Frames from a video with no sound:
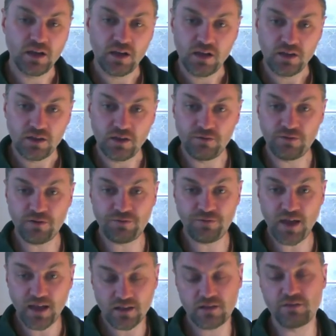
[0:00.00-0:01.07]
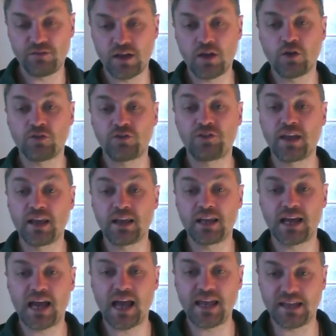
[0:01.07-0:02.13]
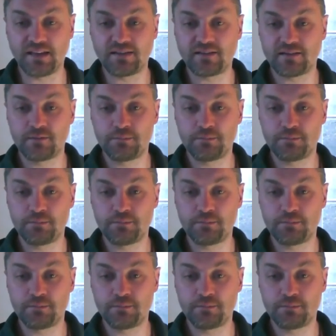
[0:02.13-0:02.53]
they've effectively got skill 8.